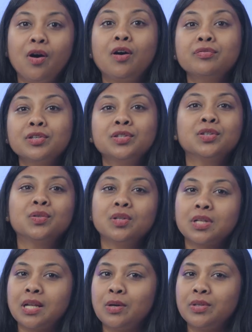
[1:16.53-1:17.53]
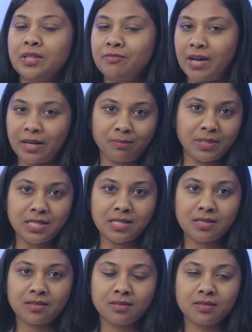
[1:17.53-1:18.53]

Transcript: of your Google Cloud environment.